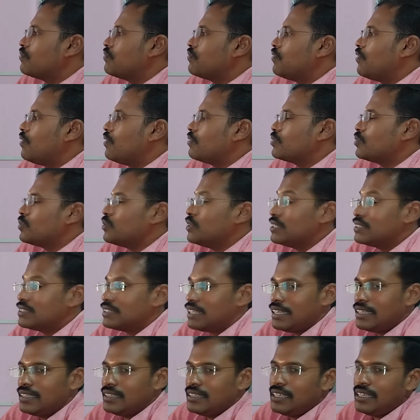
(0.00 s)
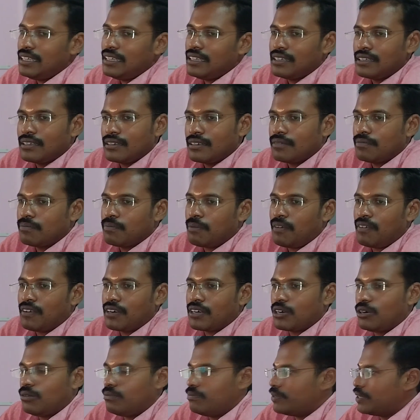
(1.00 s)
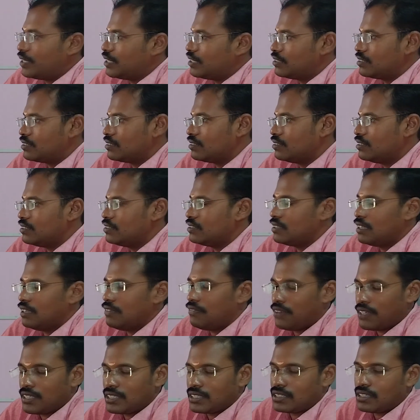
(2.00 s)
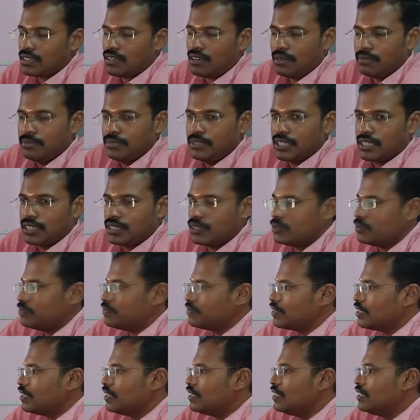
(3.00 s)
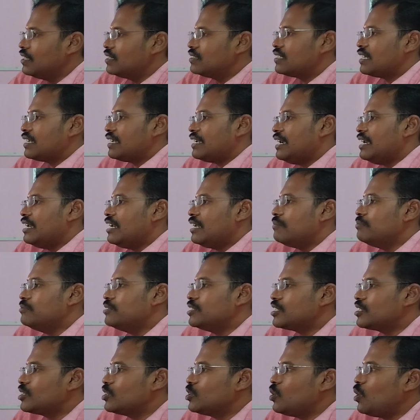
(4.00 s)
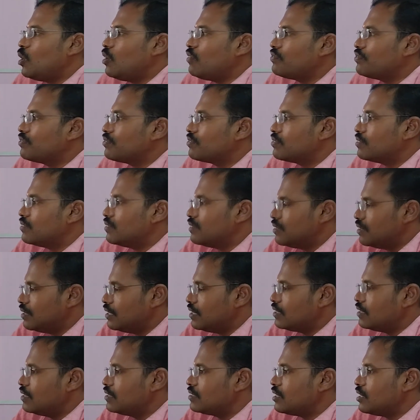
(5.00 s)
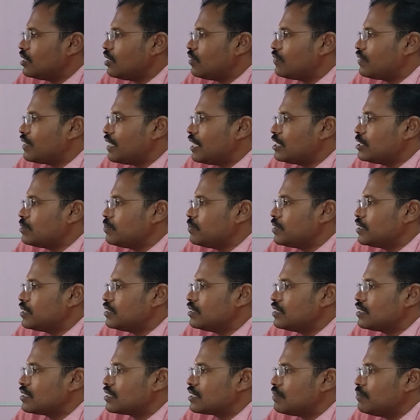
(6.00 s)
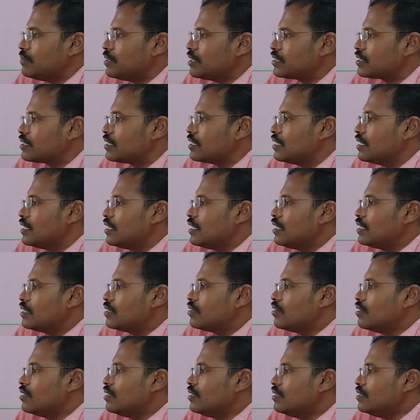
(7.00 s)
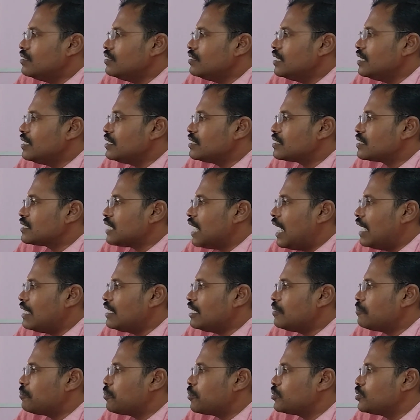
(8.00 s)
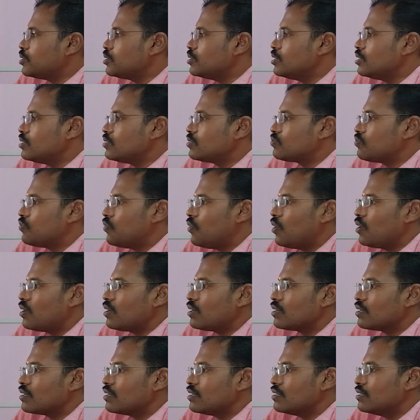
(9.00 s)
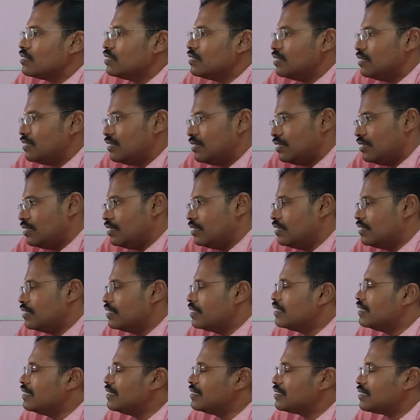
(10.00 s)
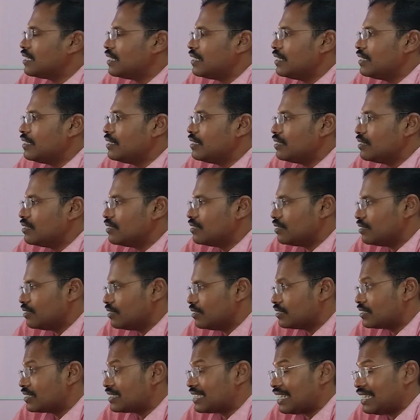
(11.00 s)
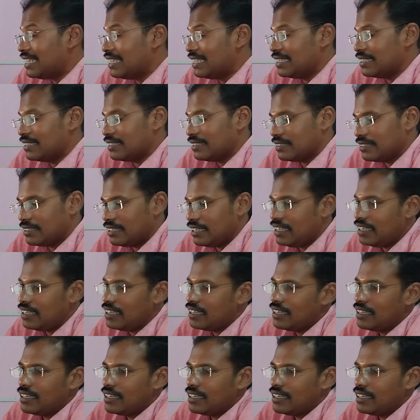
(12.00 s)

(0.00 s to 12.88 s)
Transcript: to design the power components. This is the first objective. Second objective of the design of transmission system is to learn the standard procedures for design the